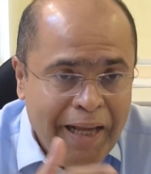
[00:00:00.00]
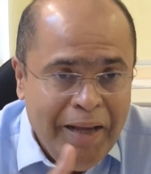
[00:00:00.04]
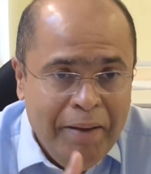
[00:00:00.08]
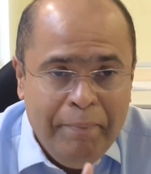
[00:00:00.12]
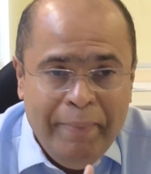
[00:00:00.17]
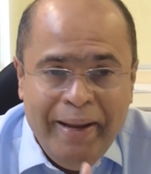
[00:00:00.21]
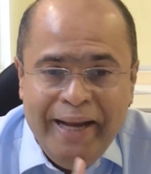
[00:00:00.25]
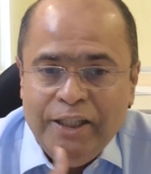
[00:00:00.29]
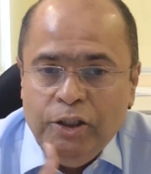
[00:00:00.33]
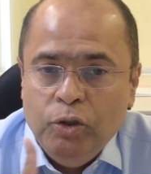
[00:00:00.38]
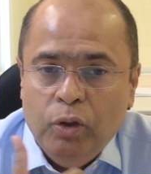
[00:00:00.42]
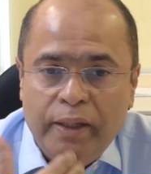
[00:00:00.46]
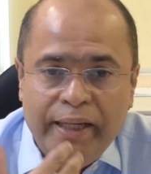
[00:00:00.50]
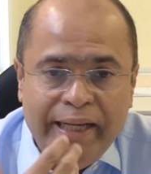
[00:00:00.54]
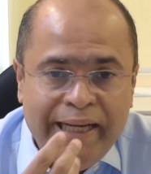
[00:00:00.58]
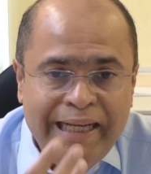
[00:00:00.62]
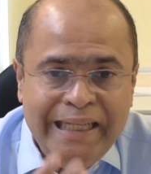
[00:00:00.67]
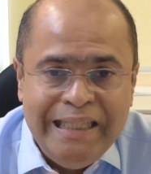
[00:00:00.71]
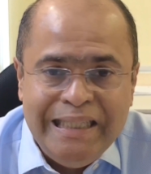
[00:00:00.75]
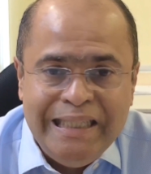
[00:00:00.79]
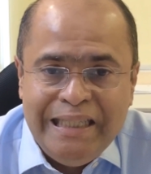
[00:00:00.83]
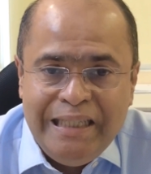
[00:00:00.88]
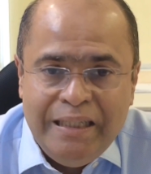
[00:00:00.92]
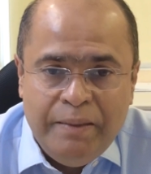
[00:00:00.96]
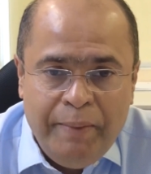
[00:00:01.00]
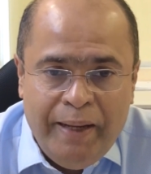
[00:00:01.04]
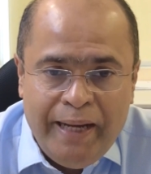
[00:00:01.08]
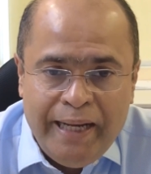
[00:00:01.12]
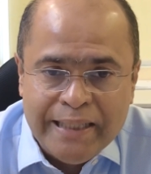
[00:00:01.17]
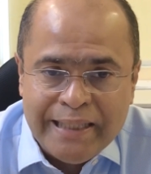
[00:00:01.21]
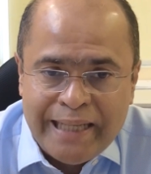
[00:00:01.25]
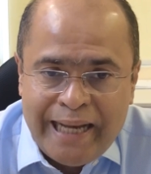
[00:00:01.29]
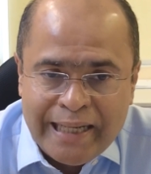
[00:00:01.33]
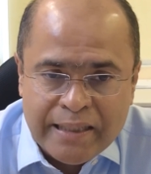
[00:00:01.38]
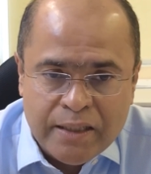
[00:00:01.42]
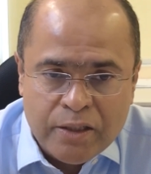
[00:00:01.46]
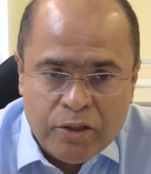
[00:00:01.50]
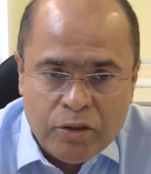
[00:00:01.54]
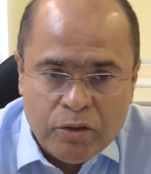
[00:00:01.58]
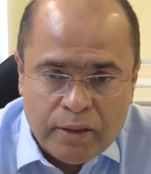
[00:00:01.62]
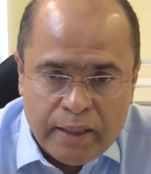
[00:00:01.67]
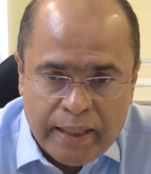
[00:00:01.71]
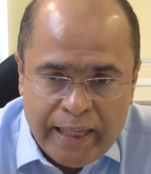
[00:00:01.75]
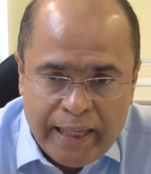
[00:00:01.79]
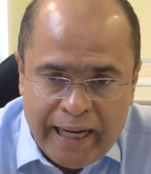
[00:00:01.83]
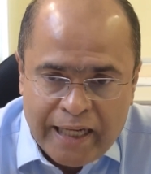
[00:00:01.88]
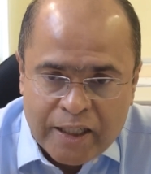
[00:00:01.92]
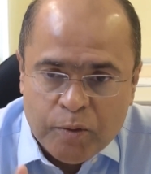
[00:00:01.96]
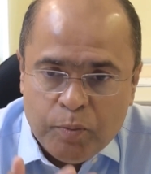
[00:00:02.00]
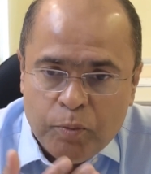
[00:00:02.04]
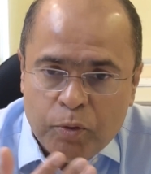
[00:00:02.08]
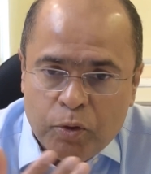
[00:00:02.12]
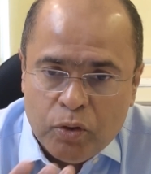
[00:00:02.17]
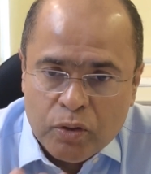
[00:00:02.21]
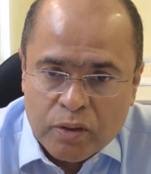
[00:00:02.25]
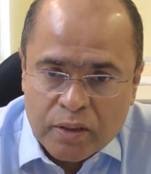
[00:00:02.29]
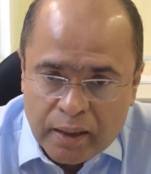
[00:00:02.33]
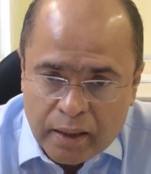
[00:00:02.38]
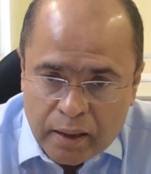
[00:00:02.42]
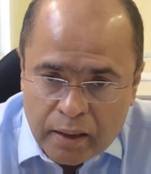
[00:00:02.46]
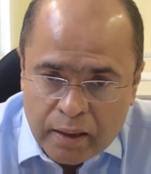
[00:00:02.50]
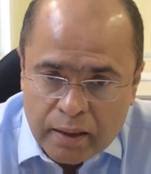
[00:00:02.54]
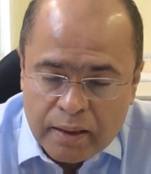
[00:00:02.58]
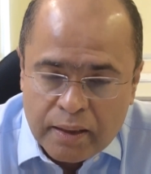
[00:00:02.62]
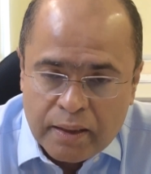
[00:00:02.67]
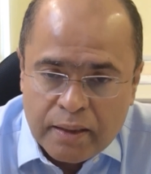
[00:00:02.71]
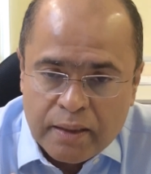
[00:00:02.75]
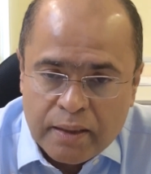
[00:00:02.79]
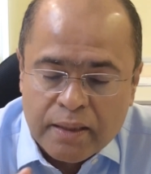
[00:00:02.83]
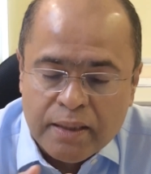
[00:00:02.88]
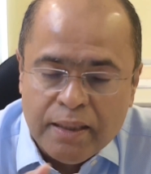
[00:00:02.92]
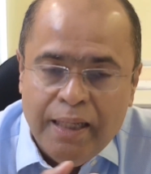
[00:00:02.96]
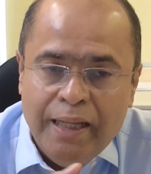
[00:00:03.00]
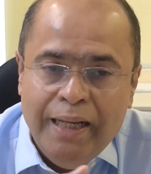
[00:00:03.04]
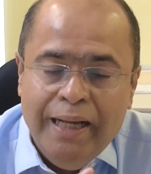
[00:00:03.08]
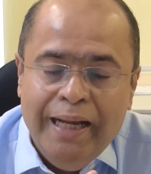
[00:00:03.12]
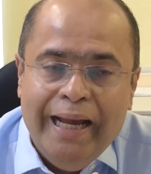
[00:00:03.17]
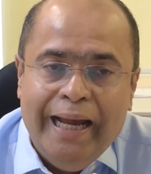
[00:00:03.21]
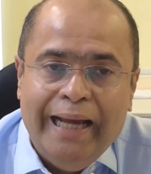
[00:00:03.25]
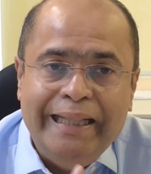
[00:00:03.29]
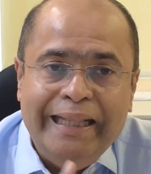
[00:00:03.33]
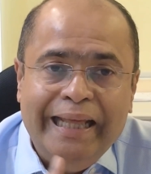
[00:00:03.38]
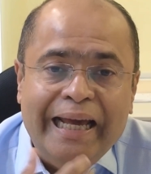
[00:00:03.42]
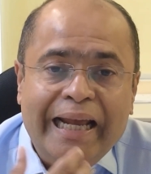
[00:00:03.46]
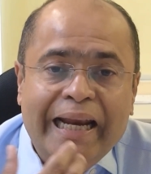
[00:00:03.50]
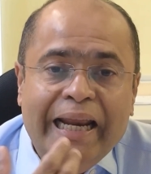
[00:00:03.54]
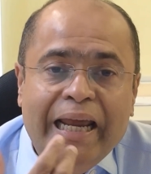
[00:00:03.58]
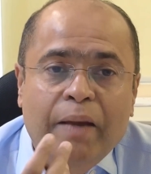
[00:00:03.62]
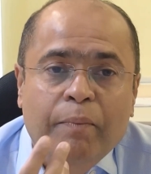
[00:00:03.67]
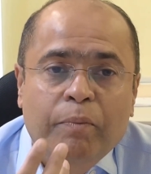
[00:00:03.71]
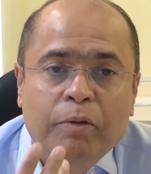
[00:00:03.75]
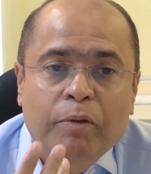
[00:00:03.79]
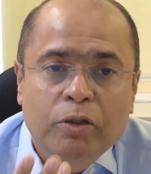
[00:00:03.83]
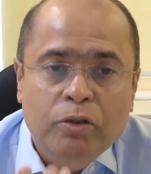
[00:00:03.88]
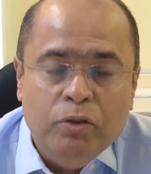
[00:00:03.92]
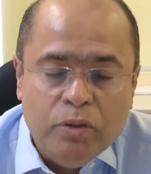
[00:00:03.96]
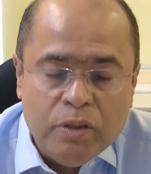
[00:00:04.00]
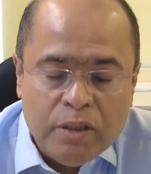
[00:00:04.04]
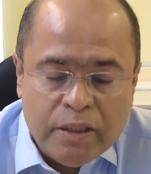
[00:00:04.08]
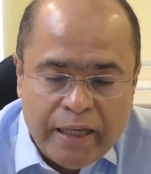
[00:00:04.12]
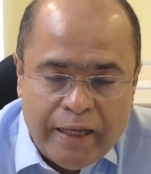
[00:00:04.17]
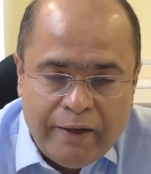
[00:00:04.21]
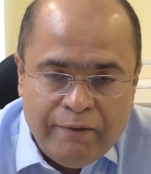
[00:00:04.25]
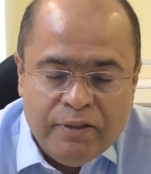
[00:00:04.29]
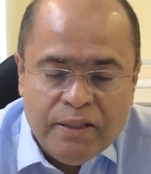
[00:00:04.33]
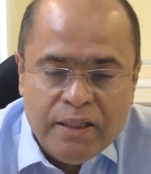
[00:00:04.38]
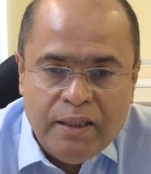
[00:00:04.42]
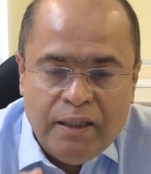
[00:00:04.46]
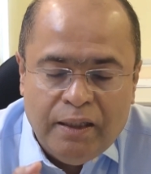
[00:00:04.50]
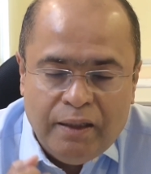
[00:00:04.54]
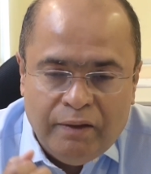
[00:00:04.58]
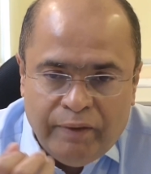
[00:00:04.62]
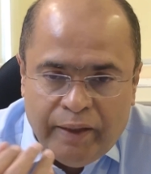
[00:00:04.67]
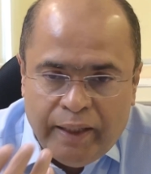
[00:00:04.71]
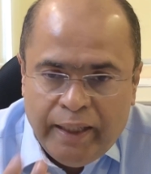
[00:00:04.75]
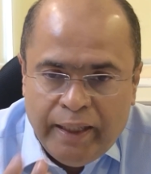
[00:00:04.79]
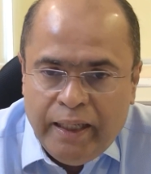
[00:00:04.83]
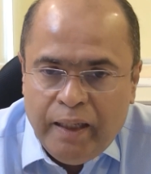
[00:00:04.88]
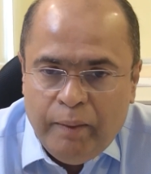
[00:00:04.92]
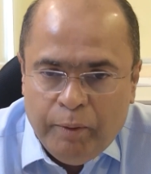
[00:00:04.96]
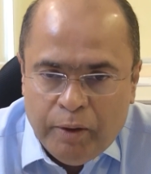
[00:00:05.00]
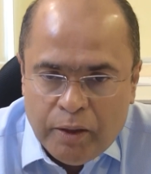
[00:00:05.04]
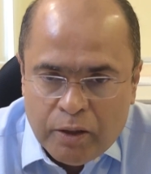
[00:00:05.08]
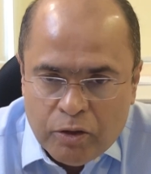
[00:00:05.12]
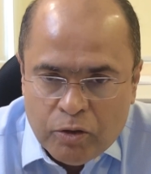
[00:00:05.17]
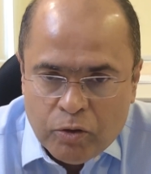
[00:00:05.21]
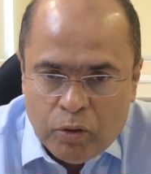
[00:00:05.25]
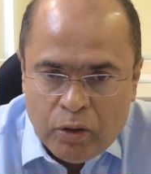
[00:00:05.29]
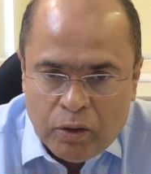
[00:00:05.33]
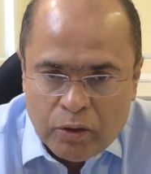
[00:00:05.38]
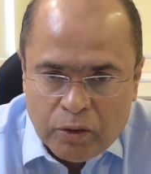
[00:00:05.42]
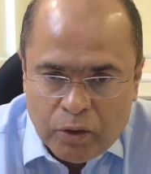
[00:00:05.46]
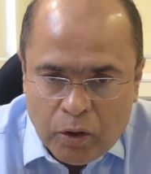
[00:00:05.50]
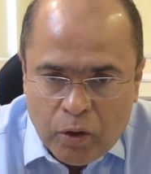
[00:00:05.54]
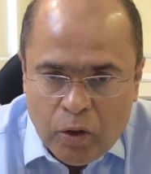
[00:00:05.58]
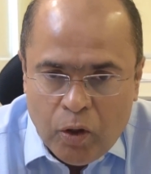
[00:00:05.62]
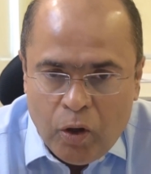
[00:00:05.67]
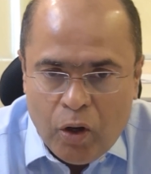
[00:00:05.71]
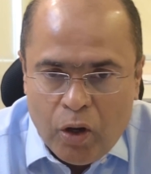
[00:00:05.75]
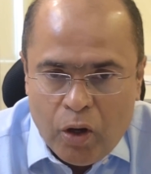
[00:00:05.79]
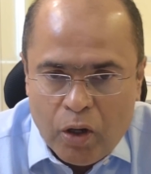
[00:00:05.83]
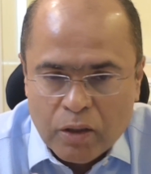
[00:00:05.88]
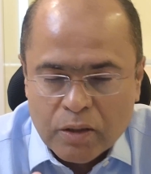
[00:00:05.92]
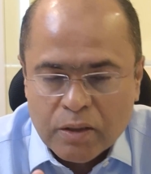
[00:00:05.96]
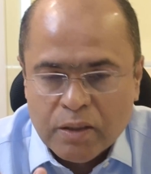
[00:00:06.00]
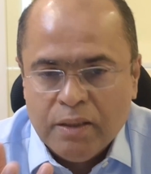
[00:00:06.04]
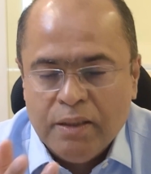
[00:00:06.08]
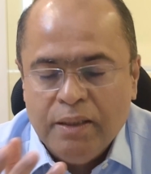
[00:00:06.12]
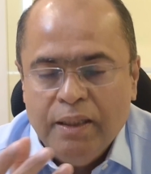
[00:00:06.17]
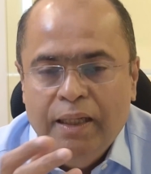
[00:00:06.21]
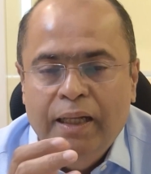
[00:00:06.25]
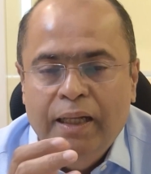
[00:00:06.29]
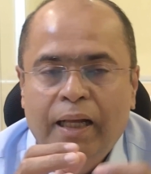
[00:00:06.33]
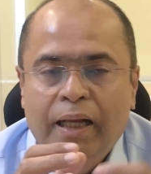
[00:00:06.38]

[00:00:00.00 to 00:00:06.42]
Make sure each team has access to the dashboards and alerts, and they are able to self-serve and keep control on the costs.